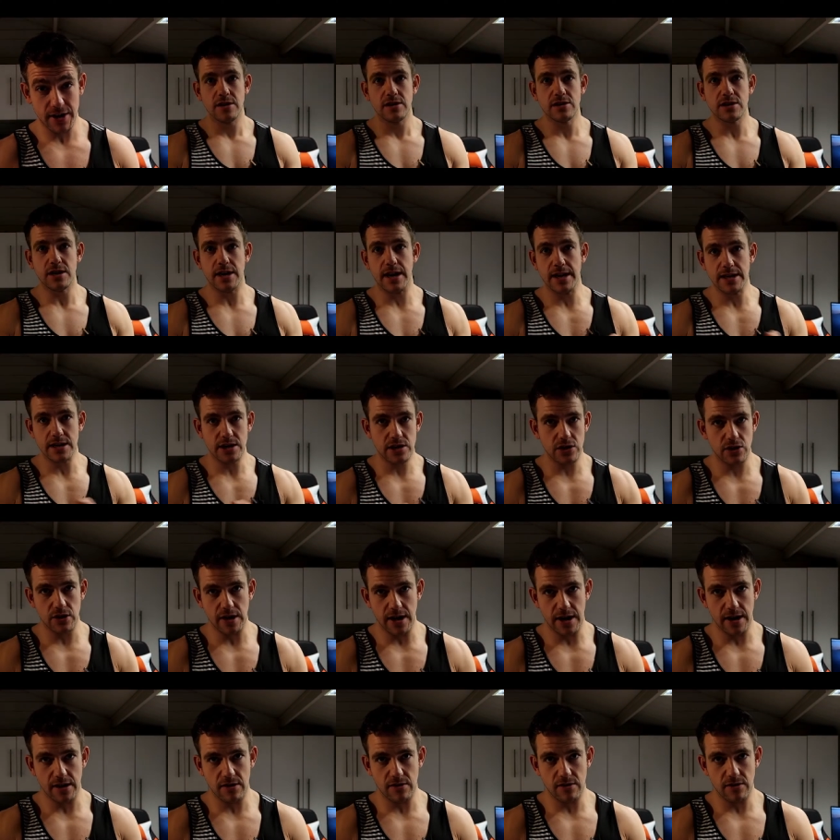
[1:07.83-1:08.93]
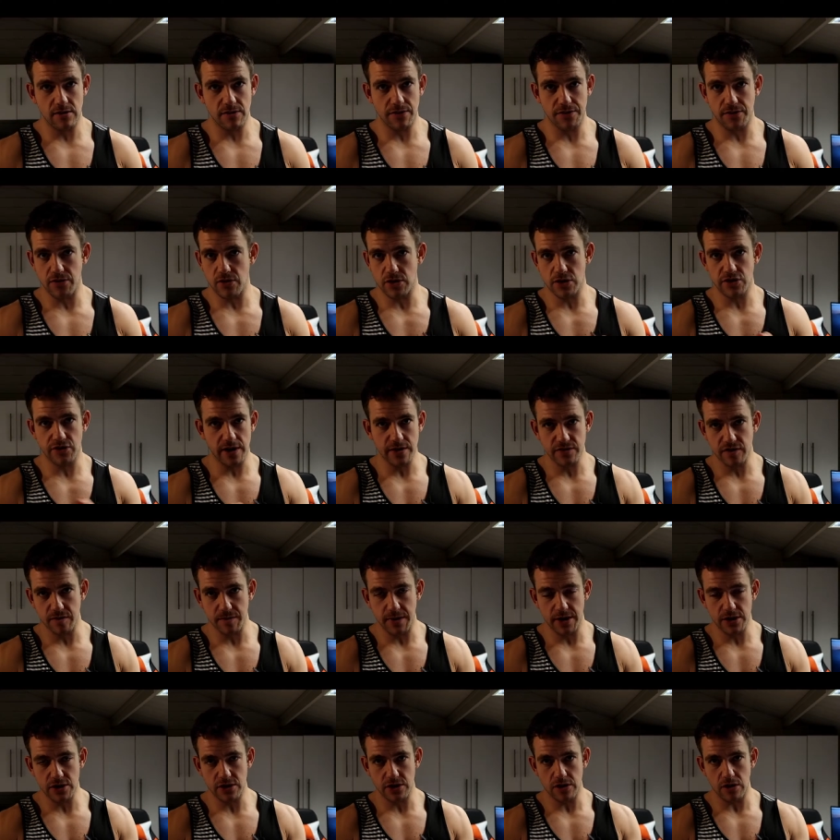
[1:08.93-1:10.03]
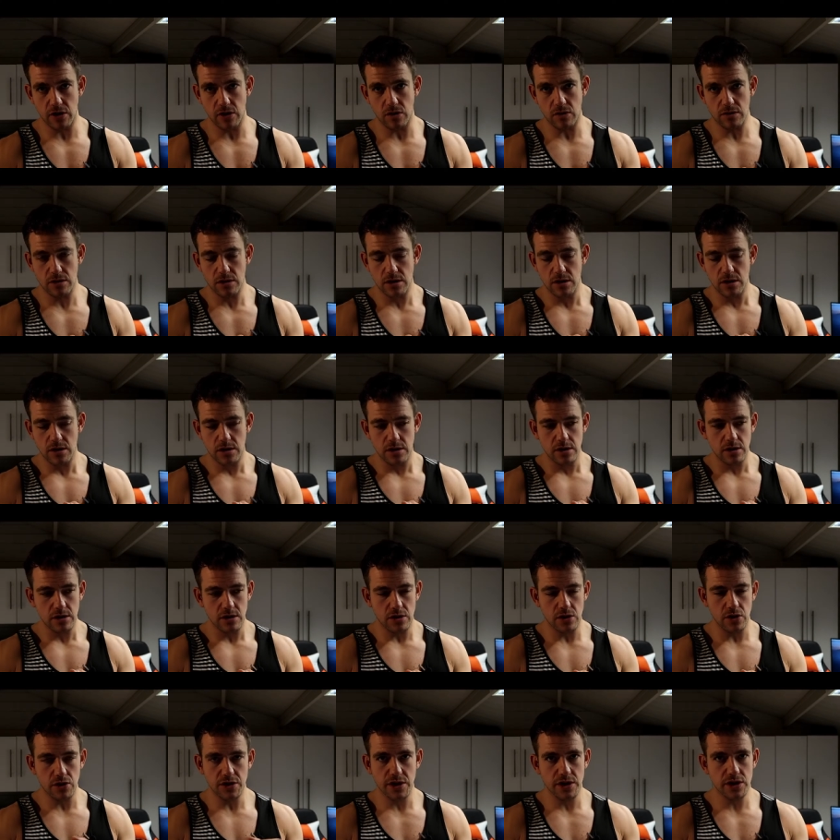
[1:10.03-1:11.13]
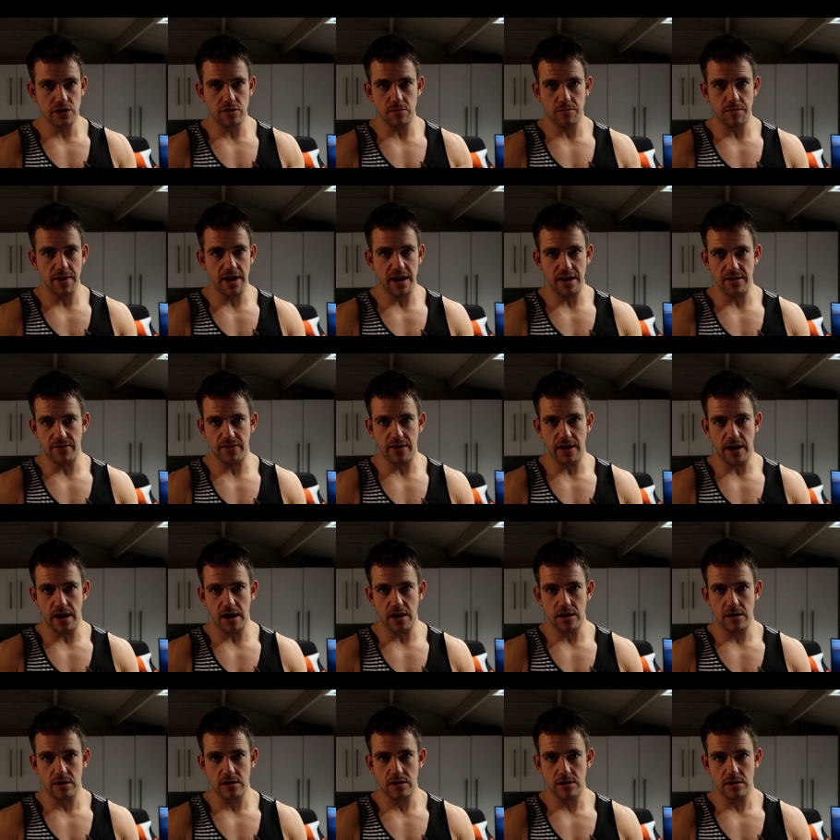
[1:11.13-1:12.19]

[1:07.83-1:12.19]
So let's do that for our transformation goal. Losing some belly fat